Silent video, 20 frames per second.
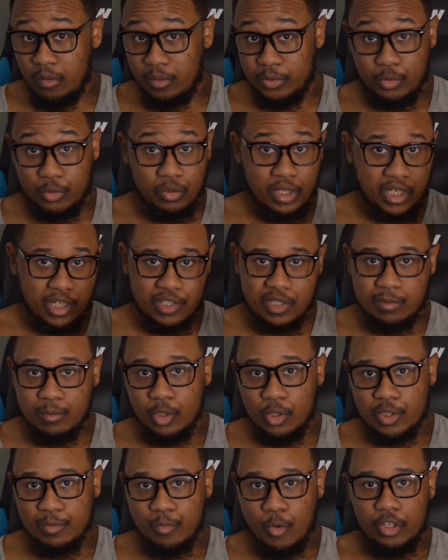I'll do like a
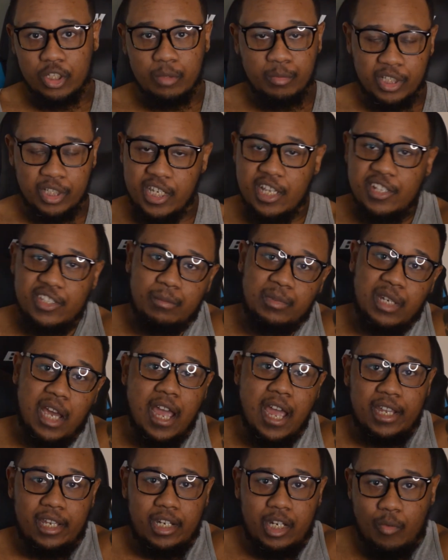small spoiler, but he ends up
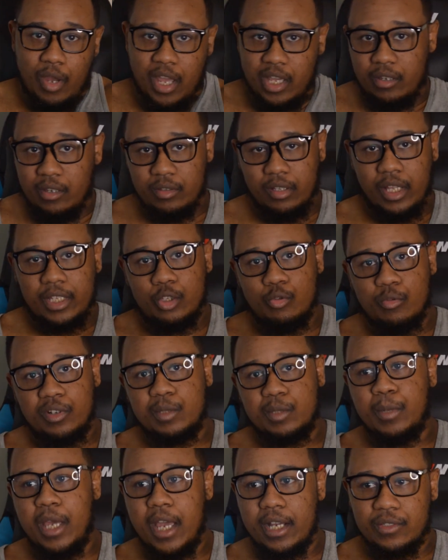dying anyway, like you
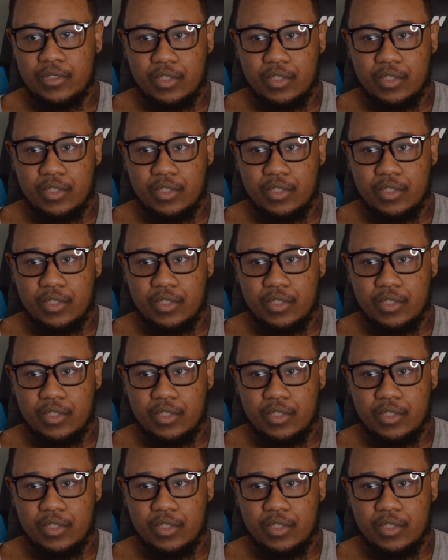expect.